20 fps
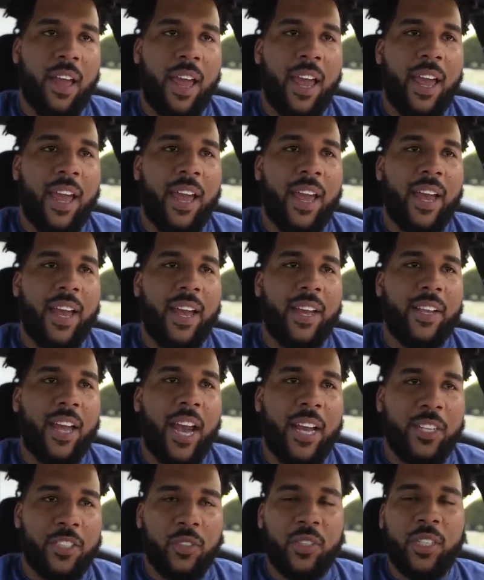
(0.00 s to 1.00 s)
And
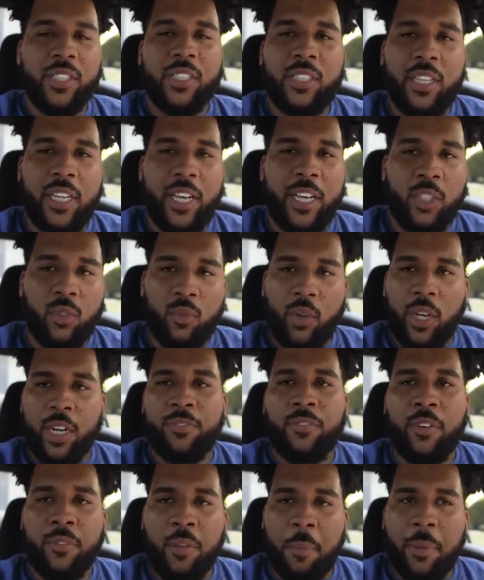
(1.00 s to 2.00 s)
as you can see, he's
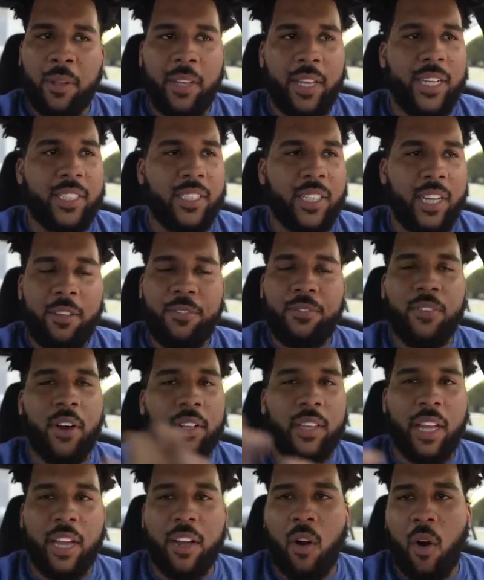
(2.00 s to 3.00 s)
running from the police and he
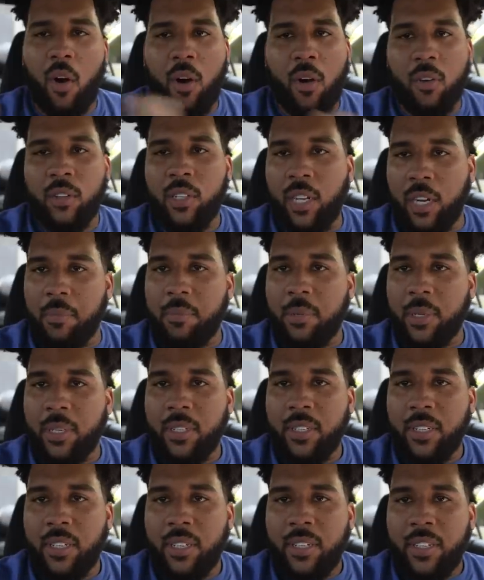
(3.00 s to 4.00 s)
fucked that car all up.
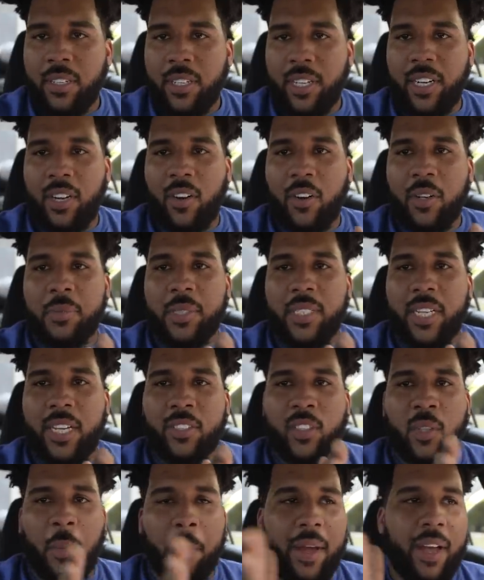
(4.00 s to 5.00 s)
You know what I'm
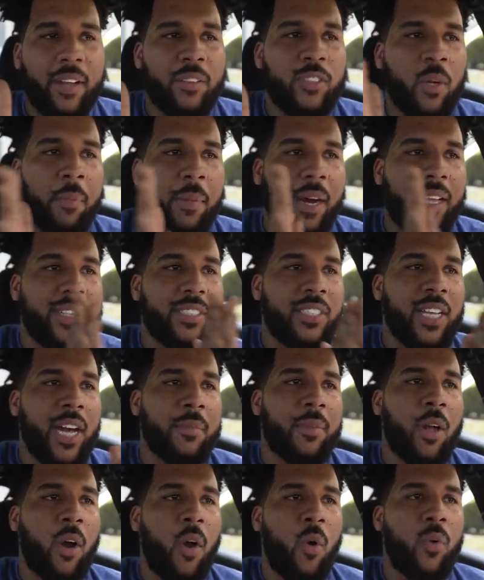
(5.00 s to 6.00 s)
saying? So bad. So by the
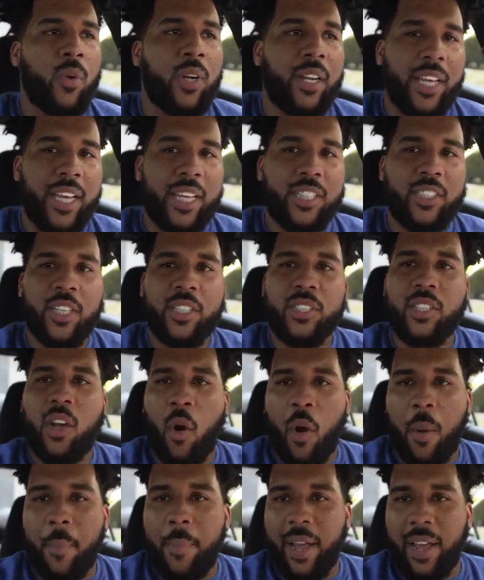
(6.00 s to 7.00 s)
time the owner gets his
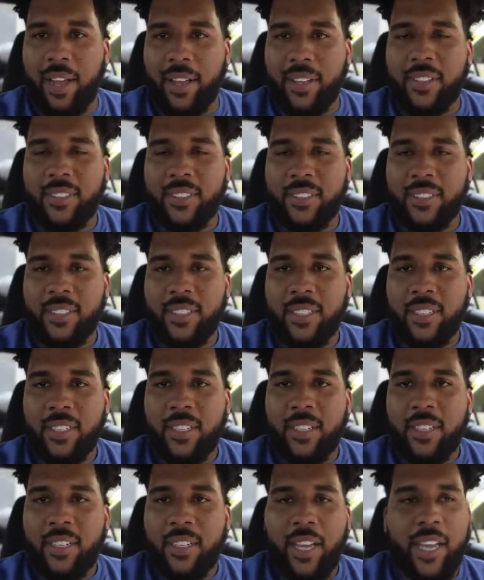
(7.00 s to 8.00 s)
car back,
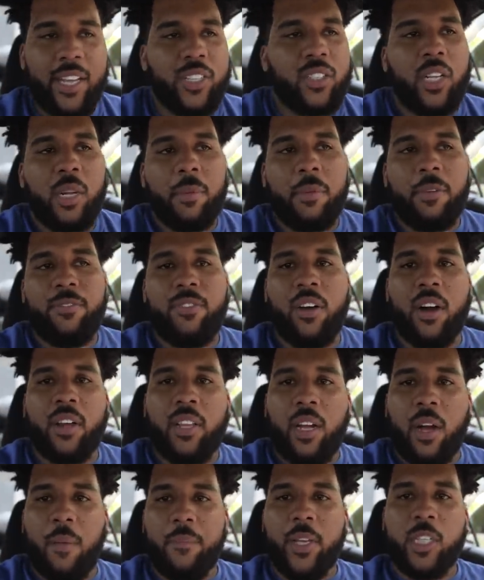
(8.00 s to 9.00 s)
it's going to be
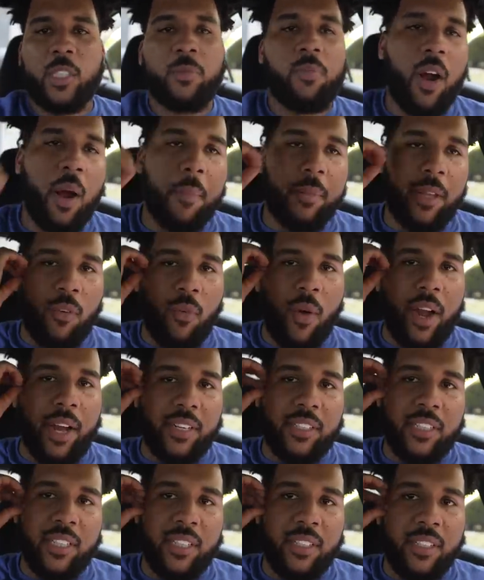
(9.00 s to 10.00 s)
fucked up. It's probably
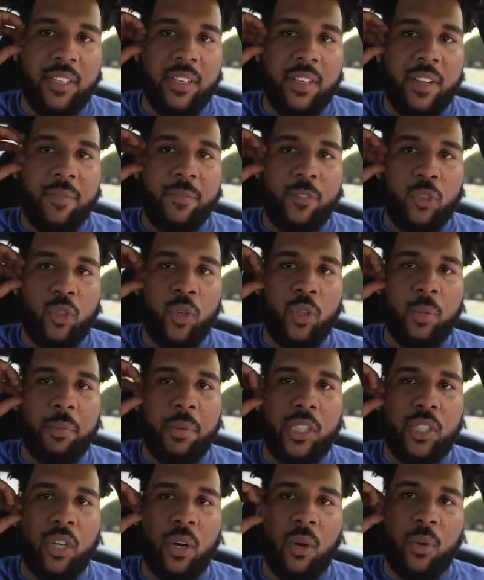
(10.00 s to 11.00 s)
wrecked. Truth
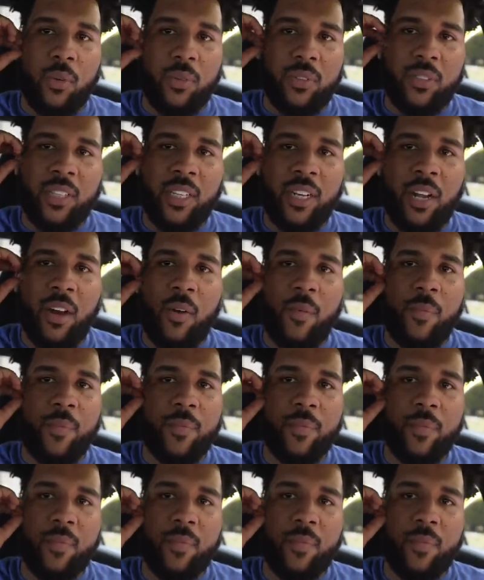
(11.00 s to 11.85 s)
be told, you know?